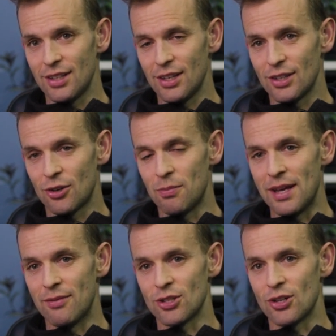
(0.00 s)
It could be
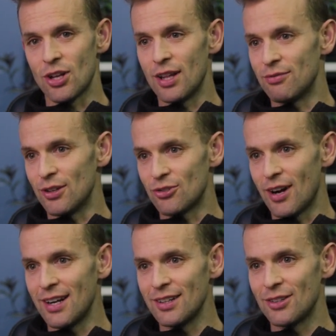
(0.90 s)
ever so slightly
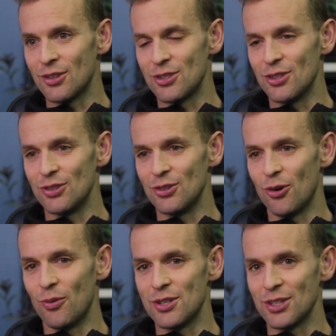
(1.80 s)
frustrating because you're not
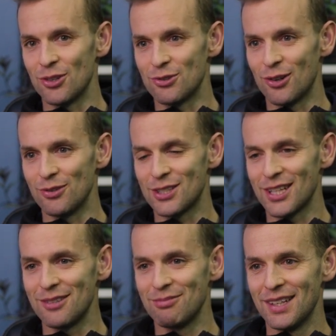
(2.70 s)
always in control of your
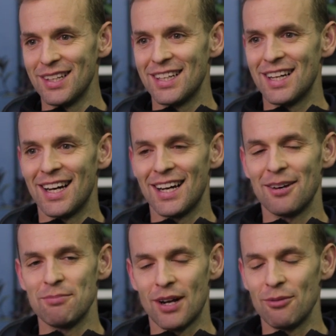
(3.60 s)
sleep,
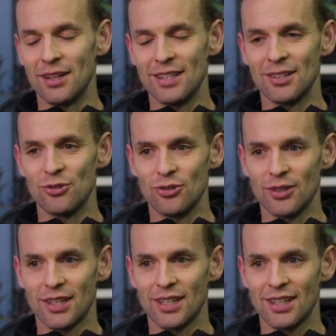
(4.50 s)
but I really did
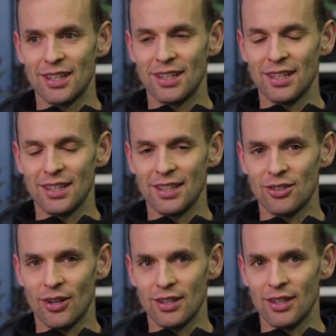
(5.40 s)
enjoy.
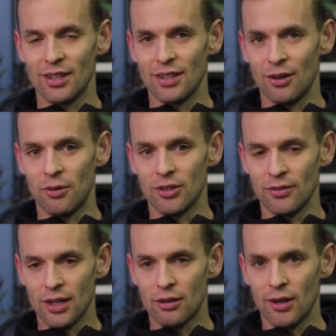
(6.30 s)
So I worked on
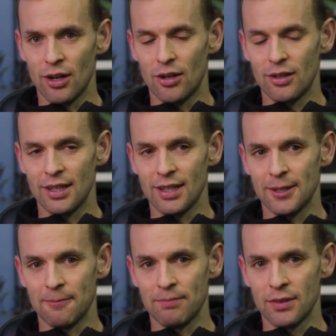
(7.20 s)
that quite a lot.
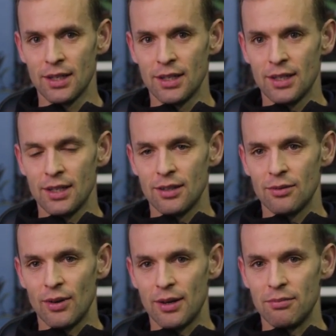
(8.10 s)

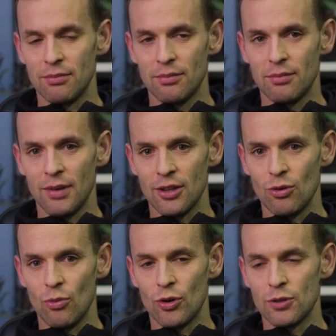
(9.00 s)
Read Matthew
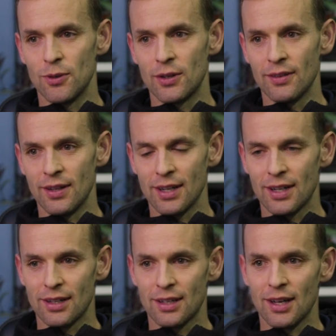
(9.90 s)
Walker's book and then a
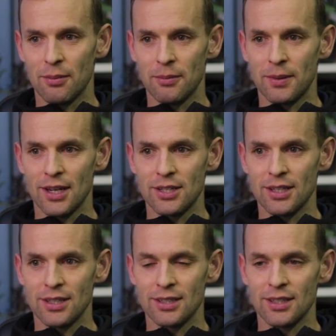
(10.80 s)
couple of
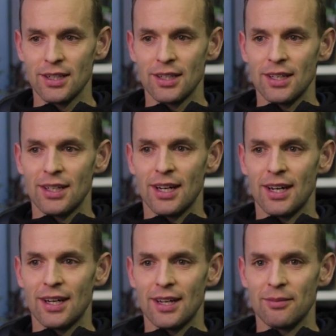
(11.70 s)
PhDs, and
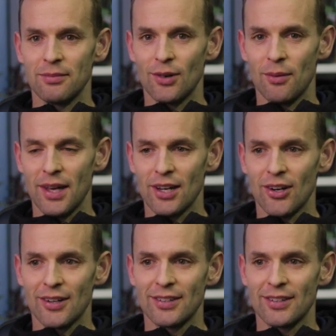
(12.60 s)
I'm that guy.